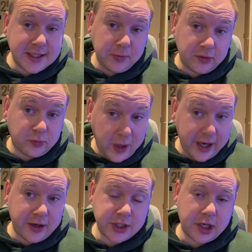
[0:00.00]
watts
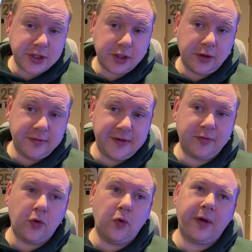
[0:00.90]
wire charging on the
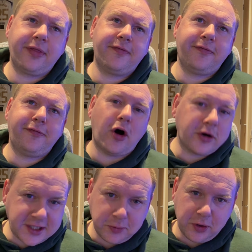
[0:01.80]
Vivo with
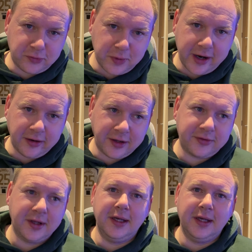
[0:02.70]
40 watts wireless.